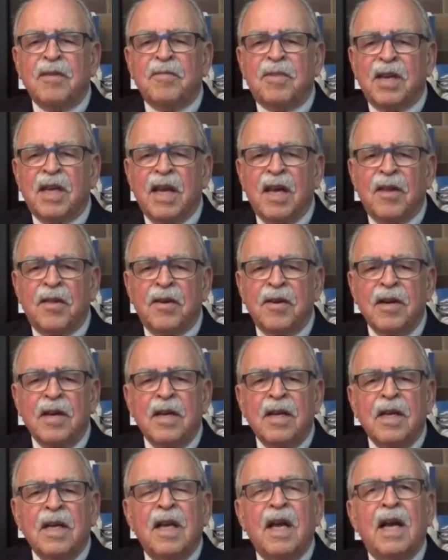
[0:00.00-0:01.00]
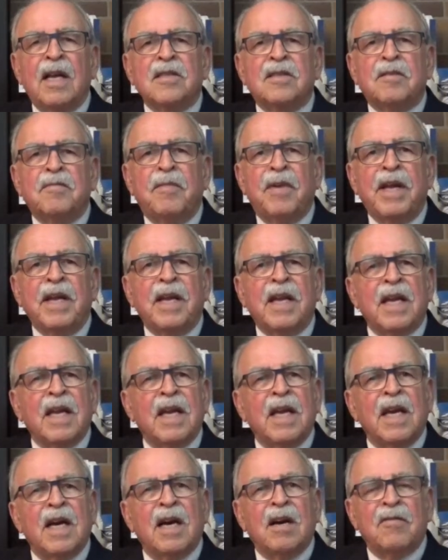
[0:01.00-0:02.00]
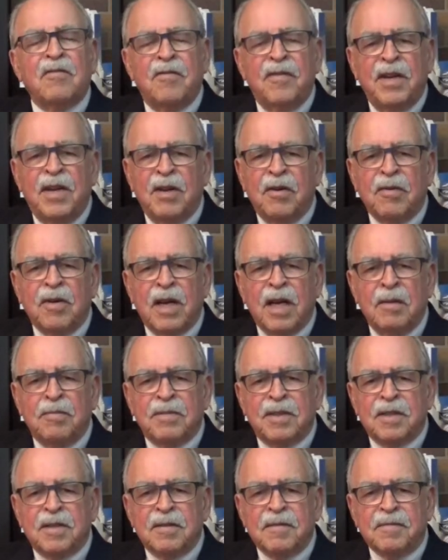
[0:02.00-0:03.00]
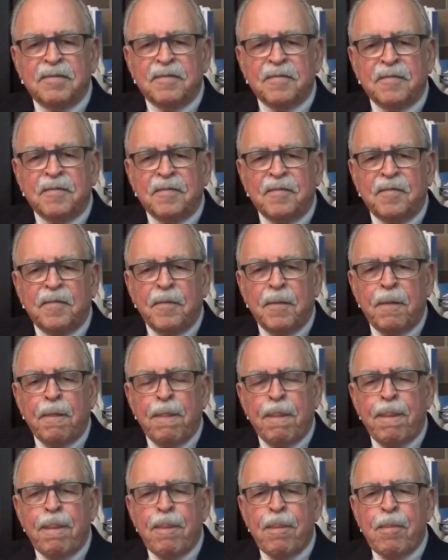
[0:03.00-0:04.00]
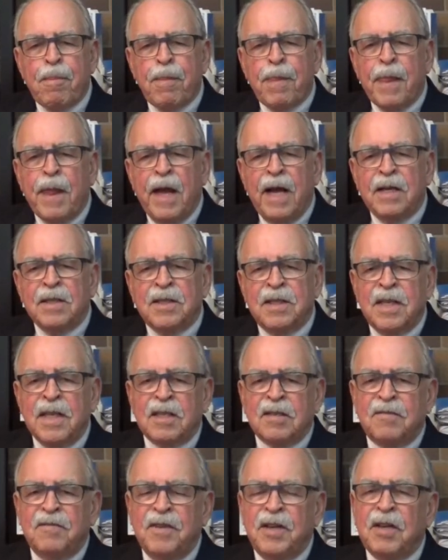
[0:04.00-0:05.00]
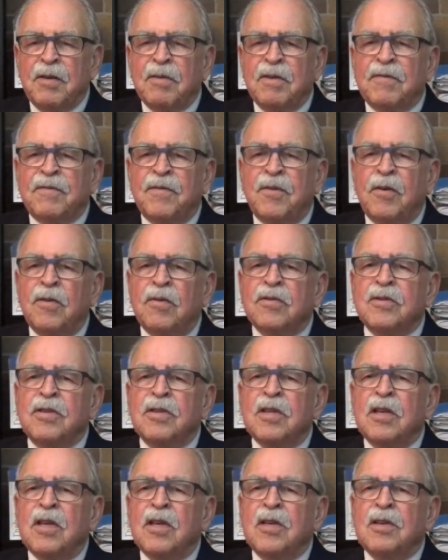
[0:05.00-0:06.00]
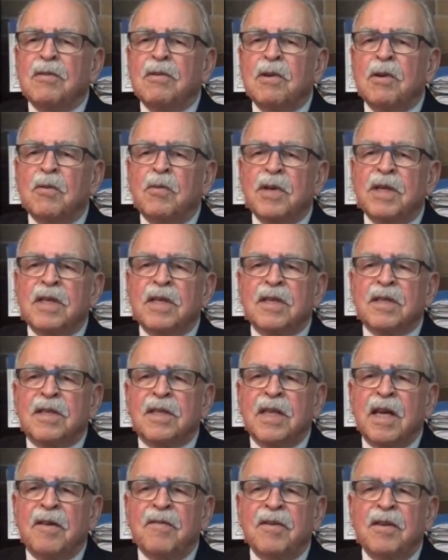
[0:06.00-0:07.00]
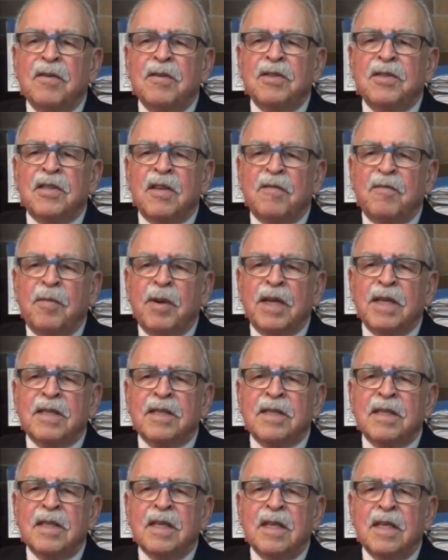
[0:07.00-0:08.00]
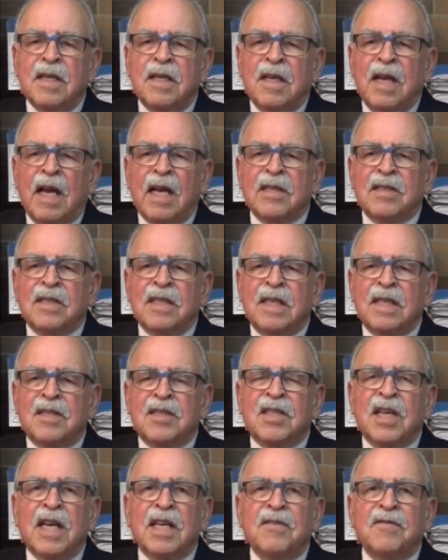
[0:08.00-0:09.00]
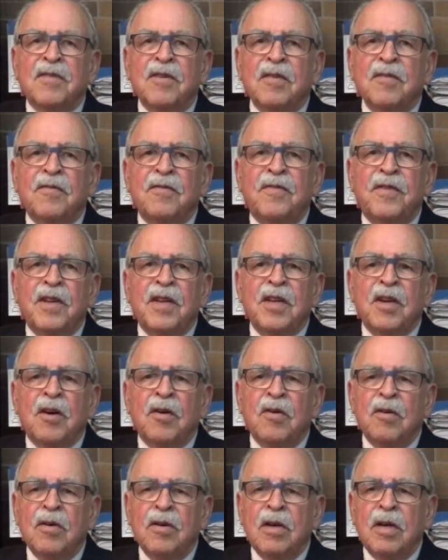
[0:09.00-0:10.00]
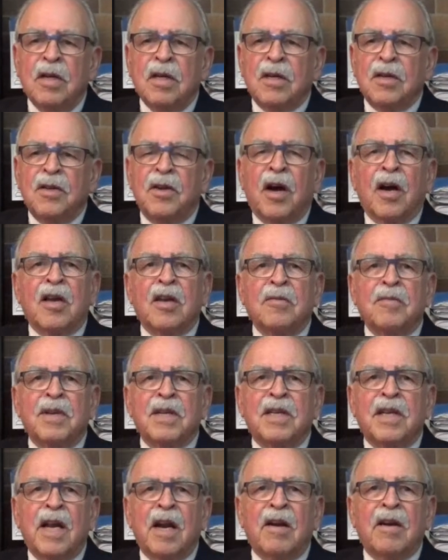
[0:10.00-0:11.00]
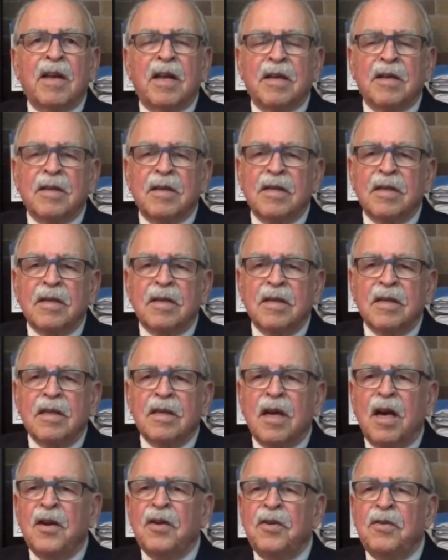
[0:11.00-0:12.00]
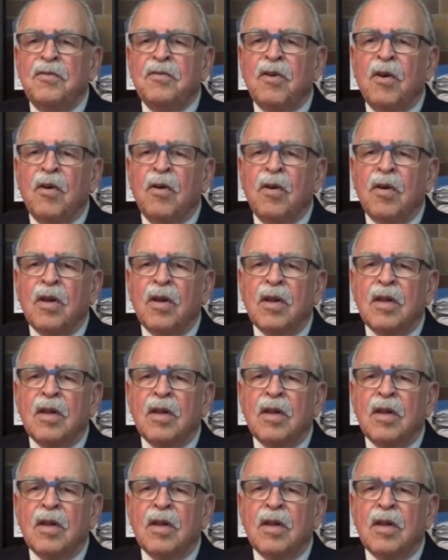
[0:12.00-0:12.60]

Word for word: them together as a medley of video clips. As this video unfolds, you will witness the evolution of Bliss as an insightful video documentarian, a new role.